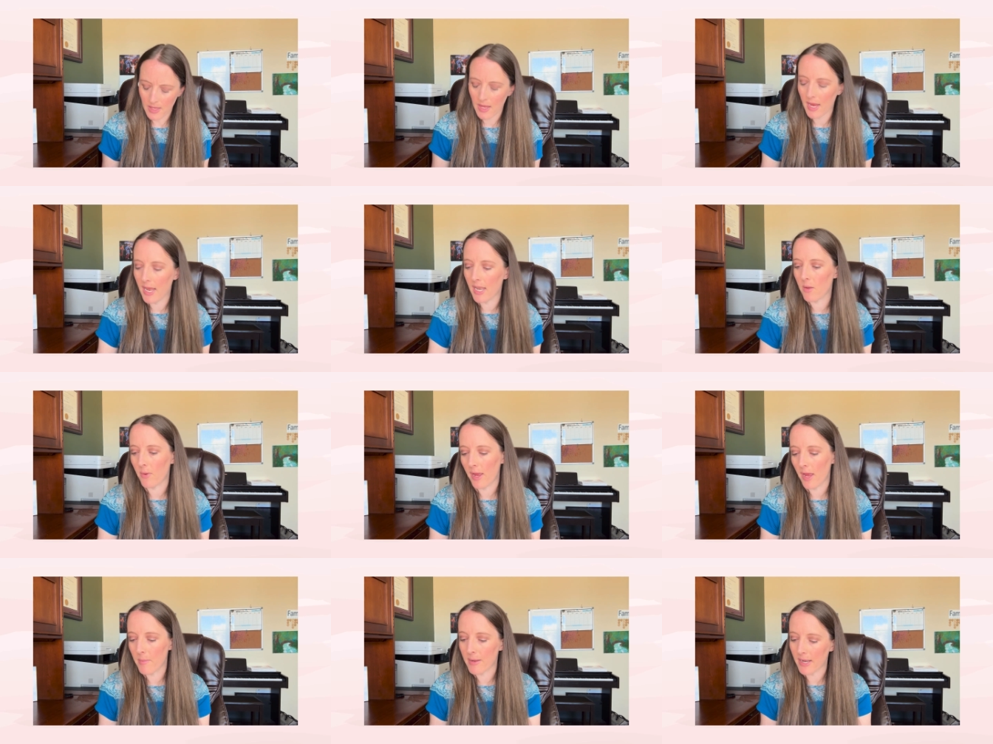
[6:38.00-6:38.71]
Anyway,
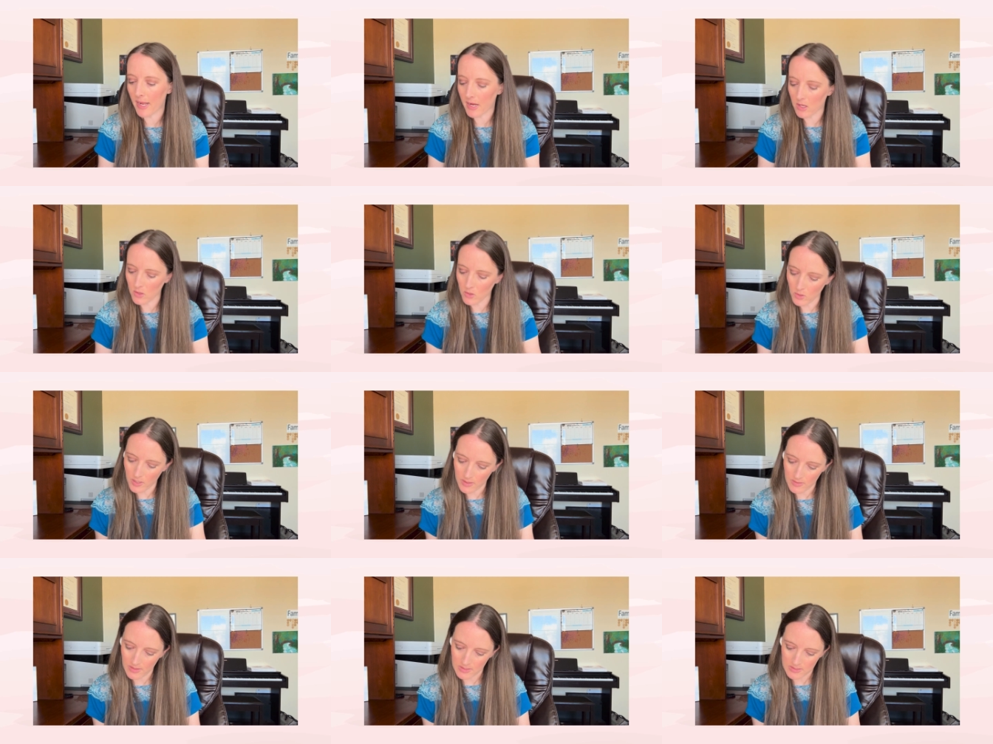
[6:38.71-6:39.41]
I mean, I can look
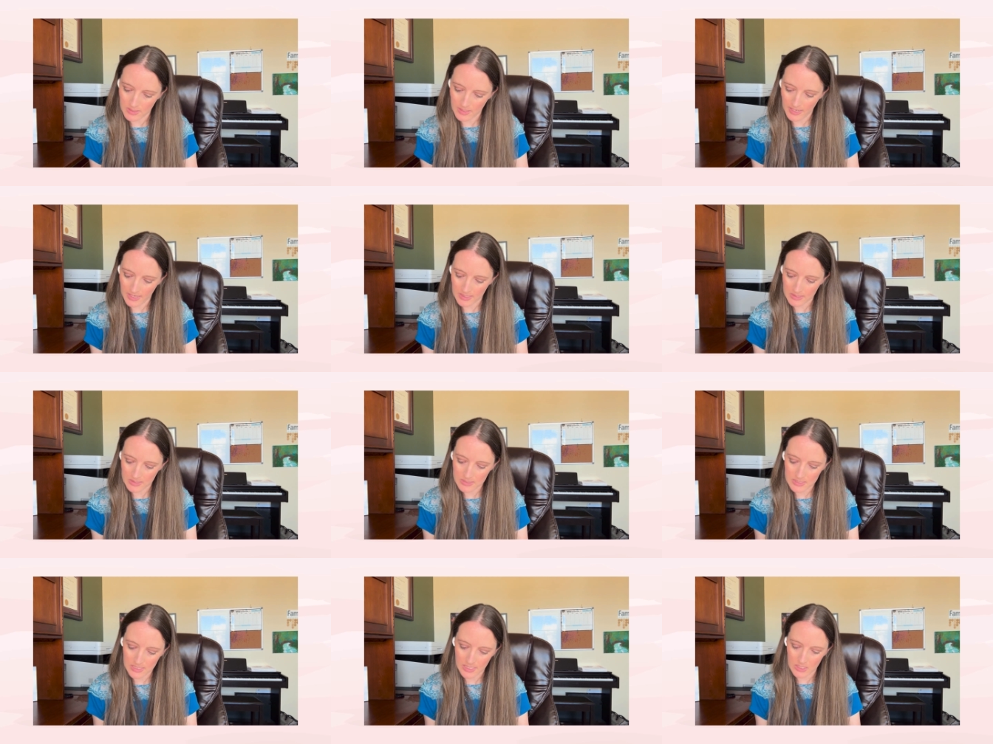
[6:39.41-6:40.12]
at this and I can
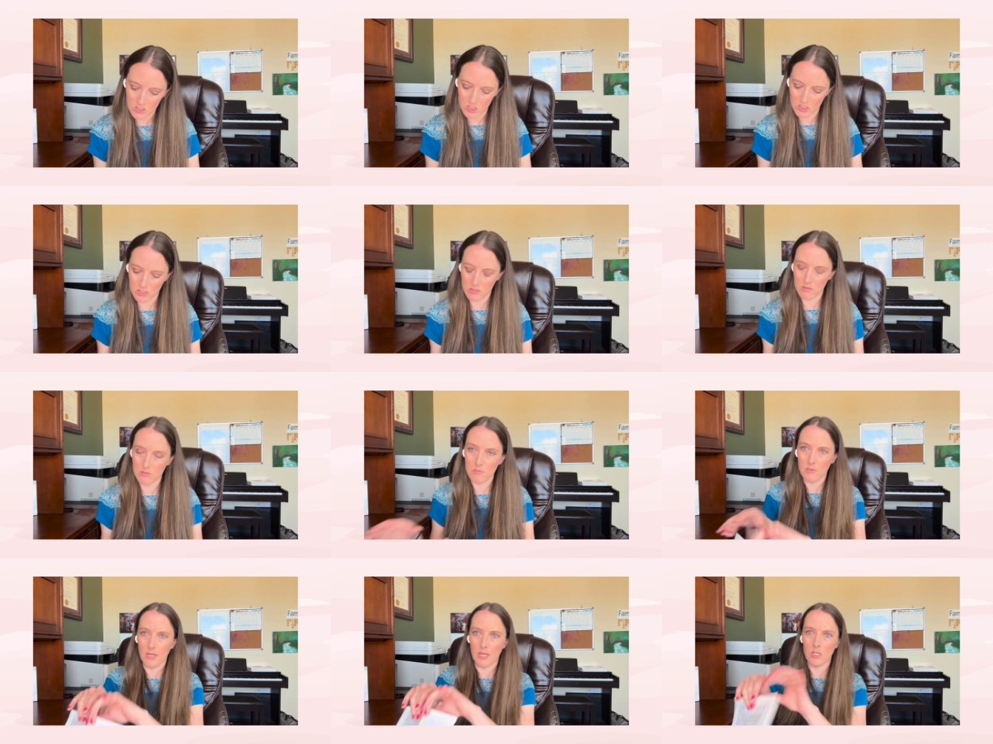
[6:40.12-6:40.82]
see just
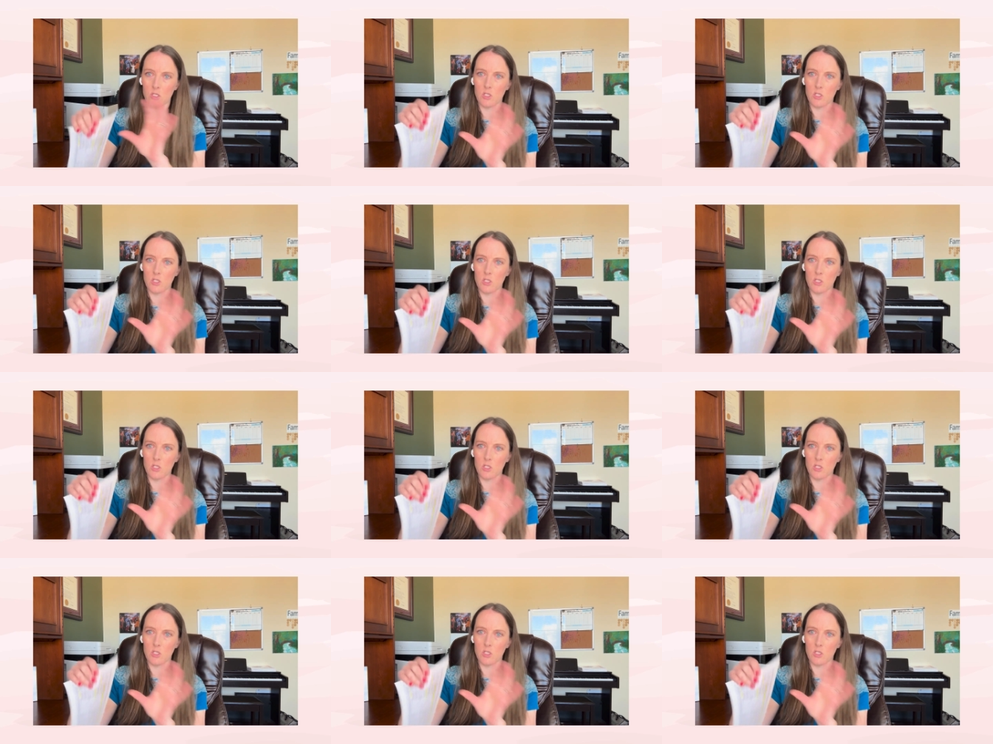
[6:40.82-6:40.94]
in